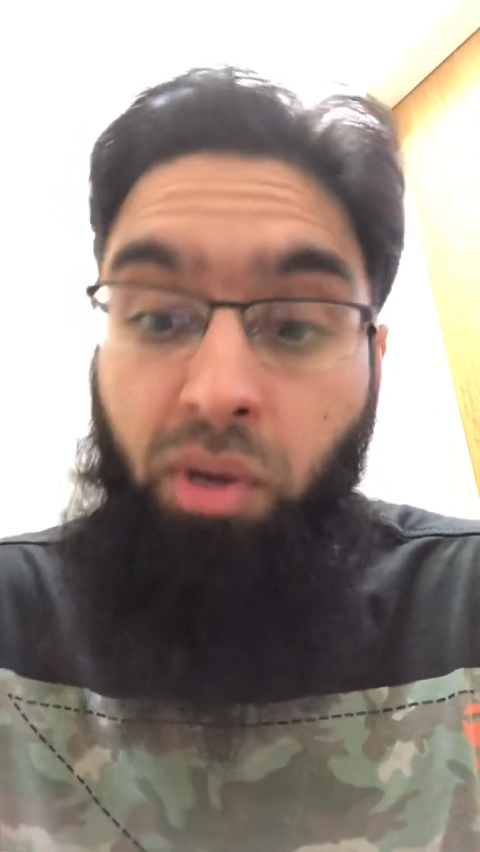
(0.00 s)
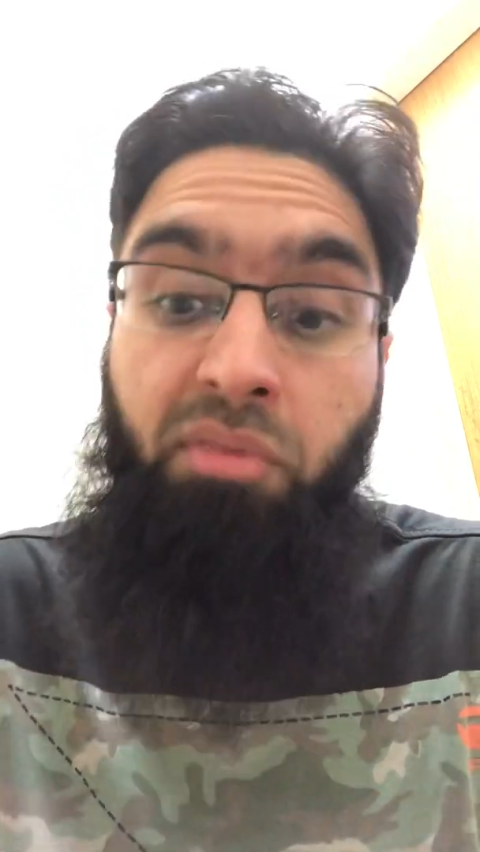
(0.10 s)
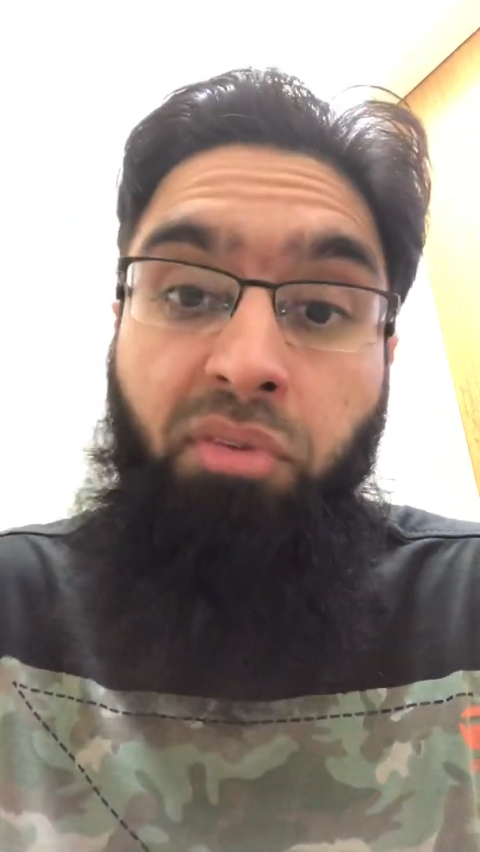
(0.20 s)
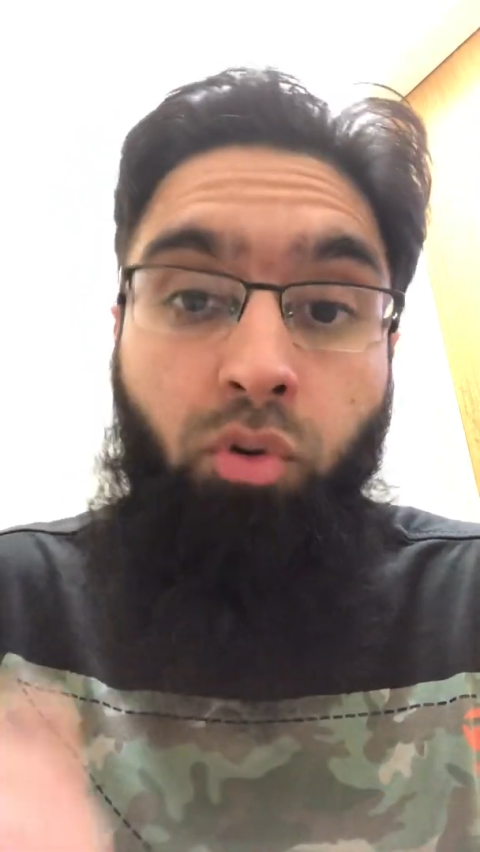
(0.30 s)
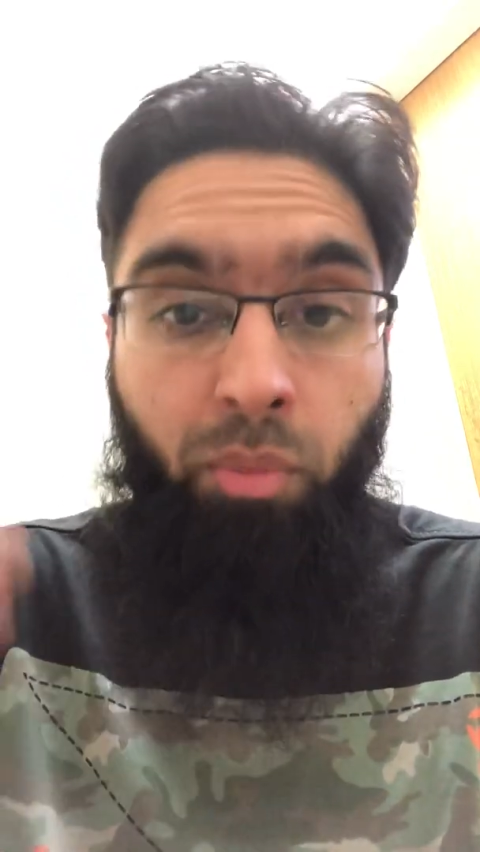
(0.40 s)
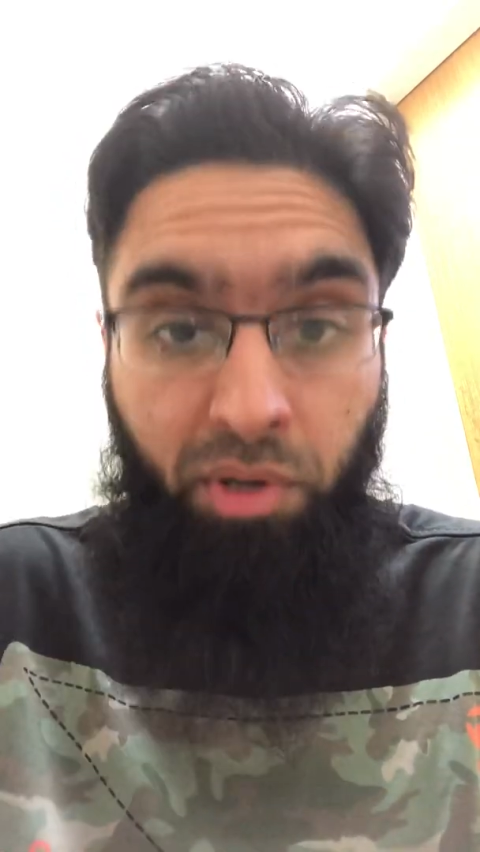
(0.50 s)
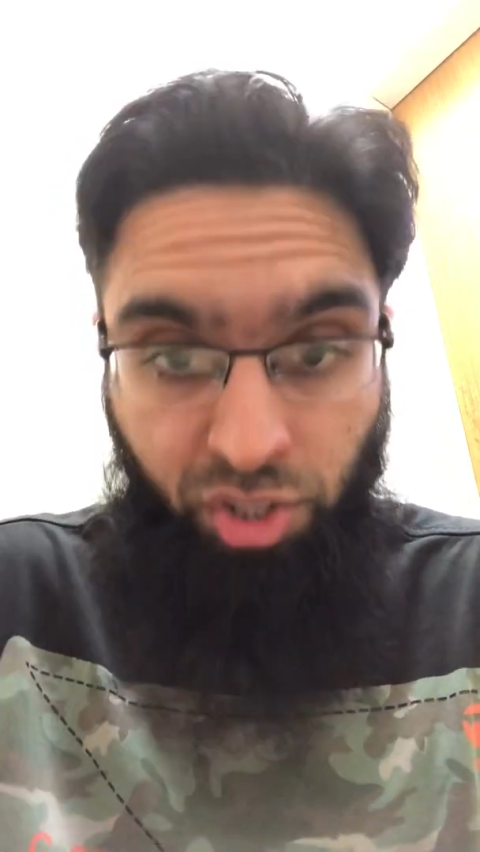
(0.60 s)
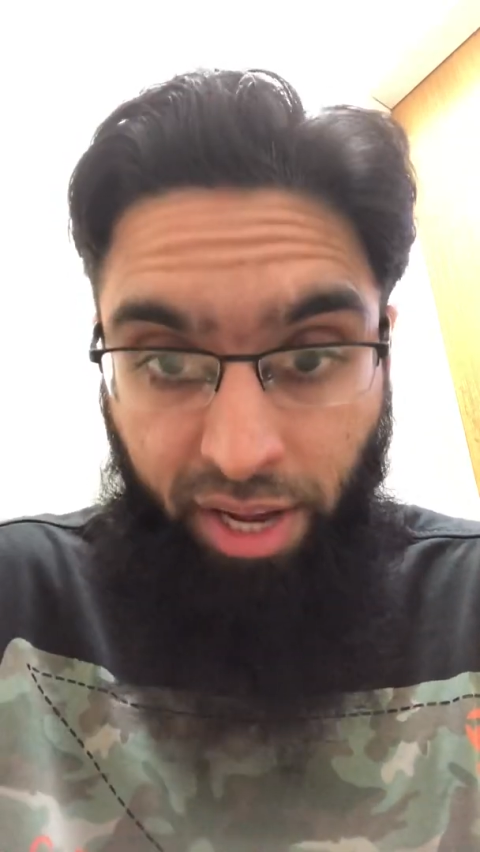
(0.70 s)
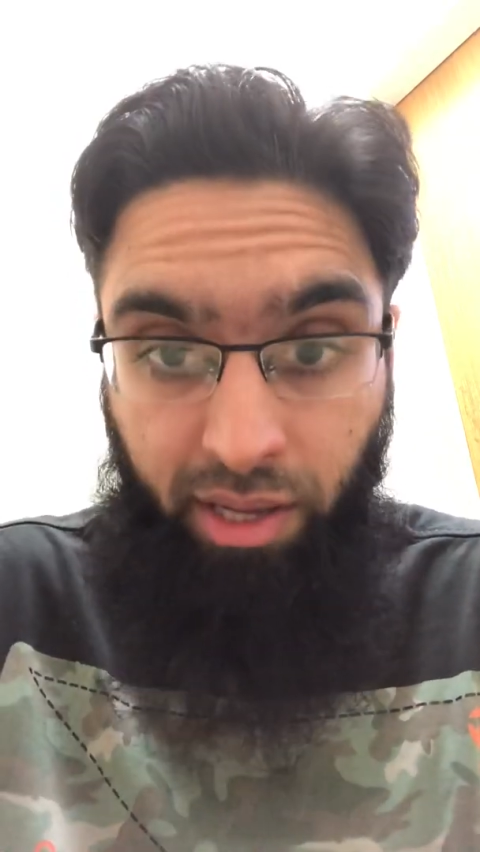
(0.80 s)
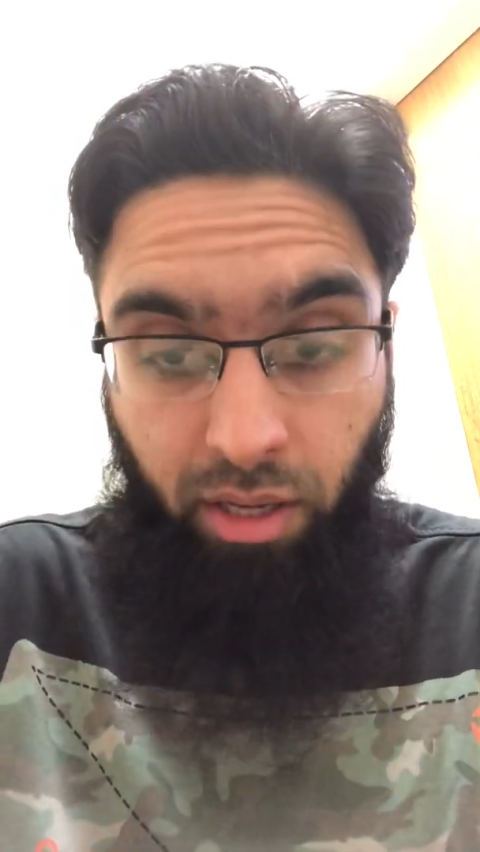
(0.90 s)
So he phoned up a
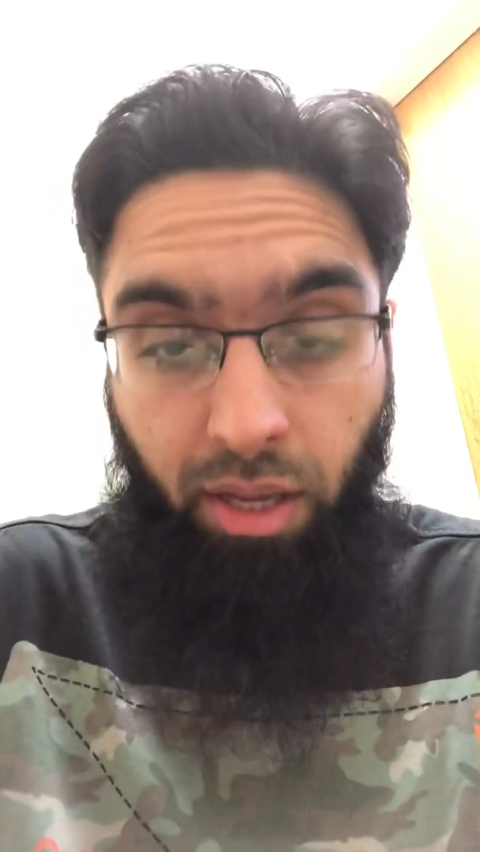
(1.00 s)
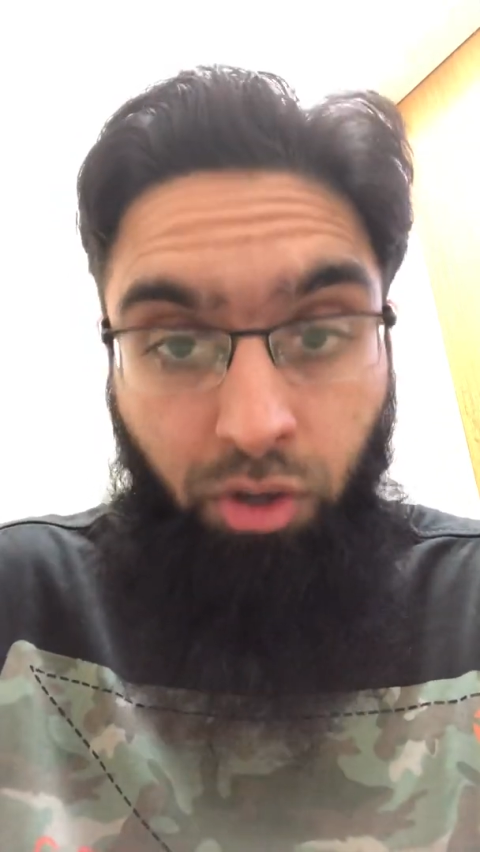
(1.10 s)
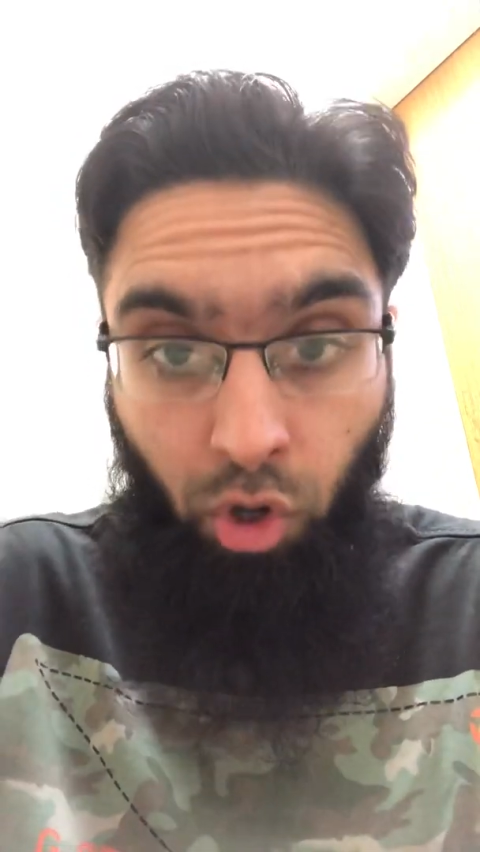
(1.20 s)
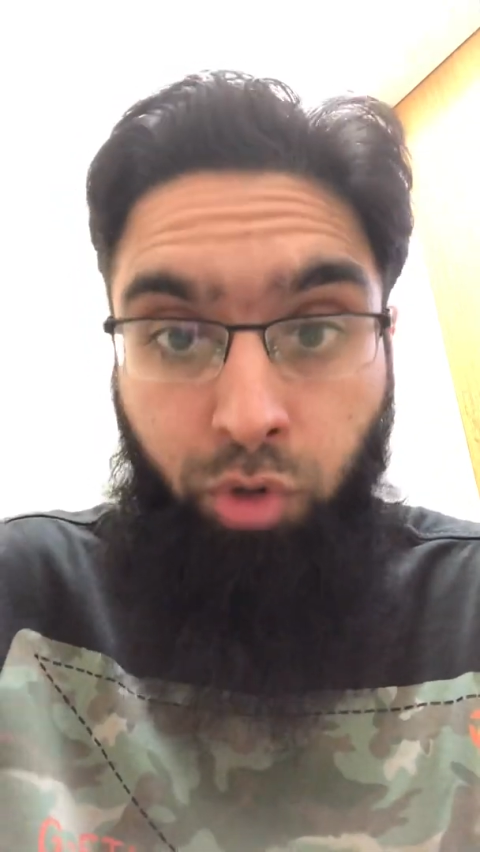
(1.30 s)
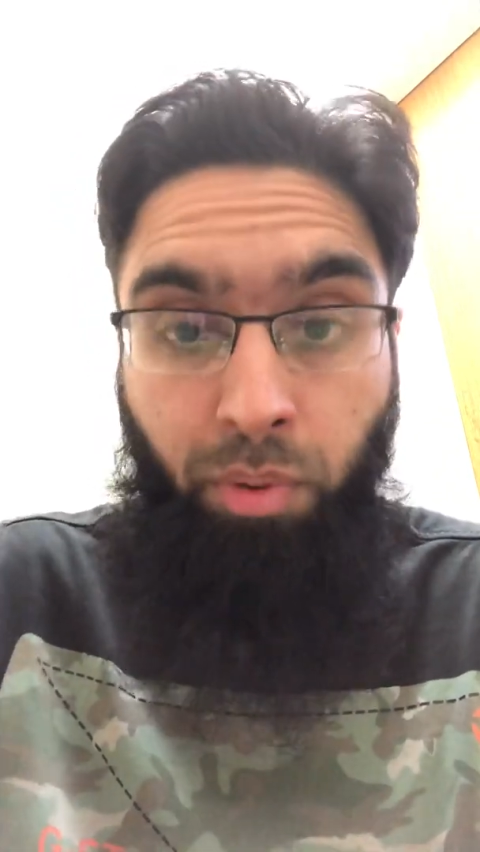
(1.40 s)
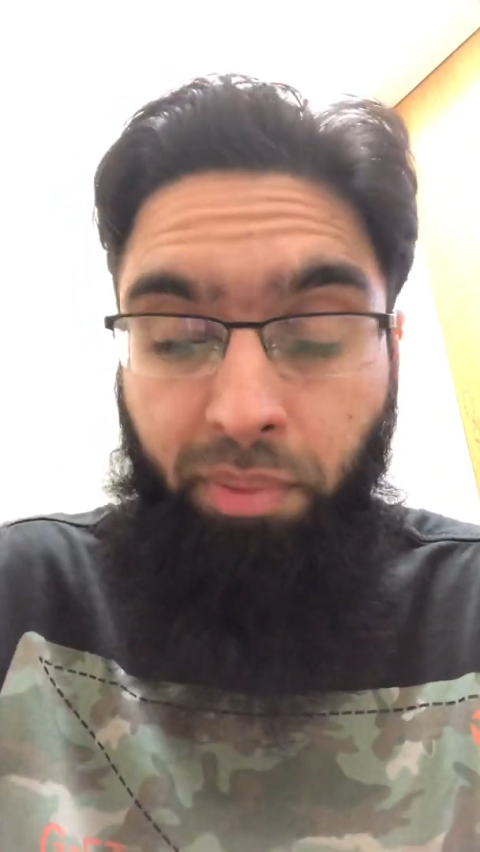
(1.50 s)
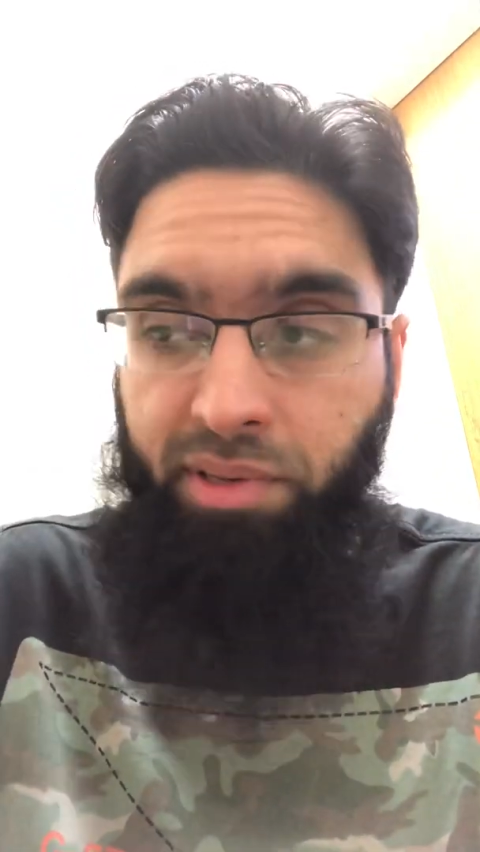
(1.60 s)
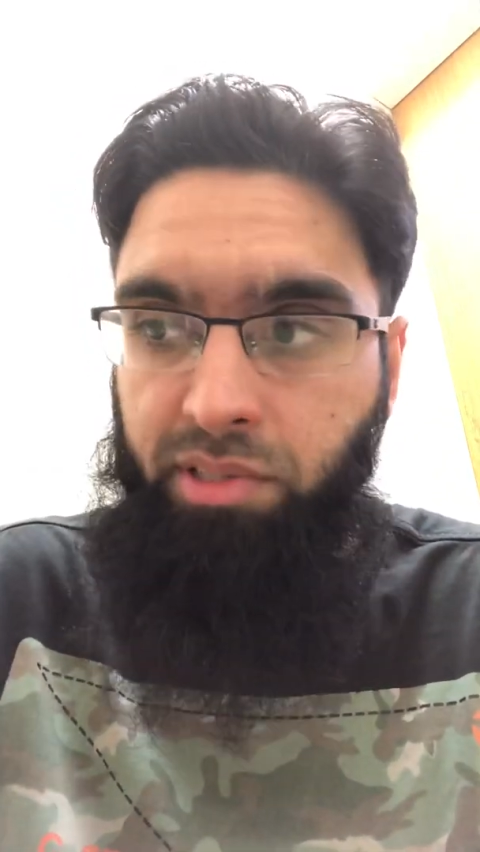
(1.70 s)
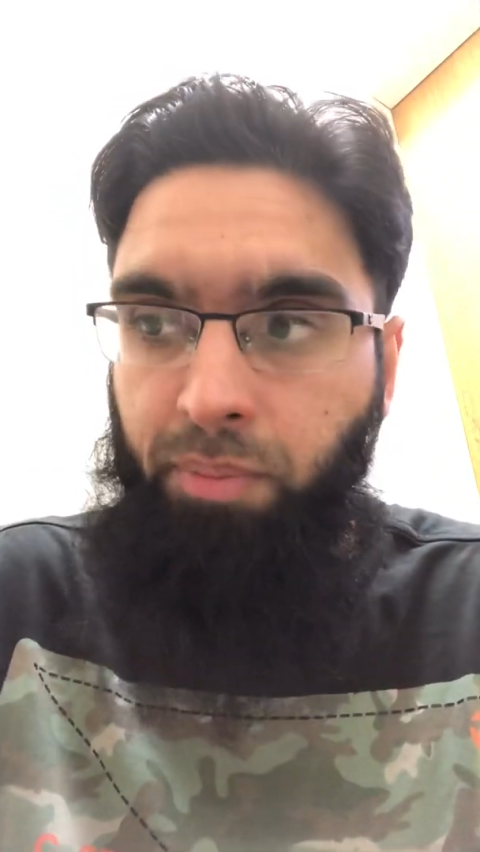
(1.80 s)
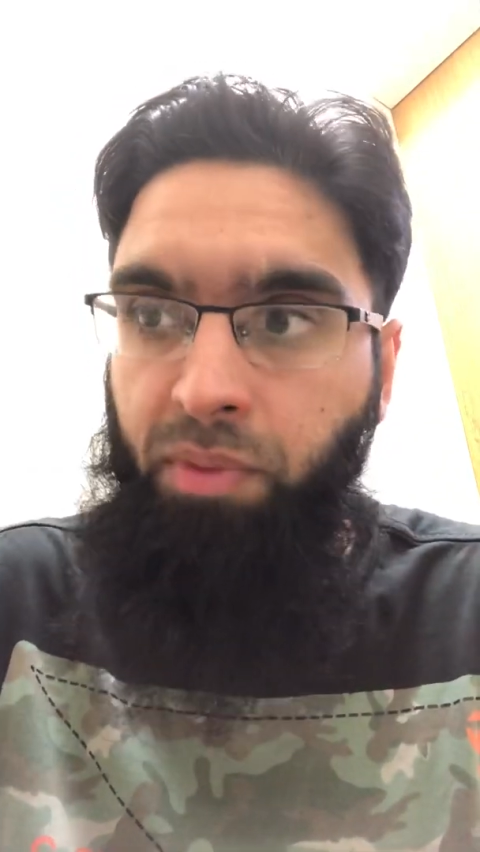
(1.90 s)
sheikh, a knowledgeable
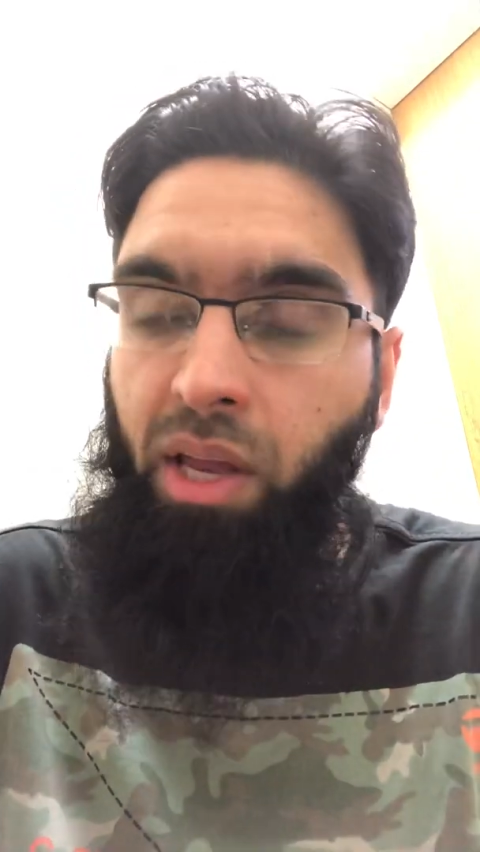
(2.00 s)
person.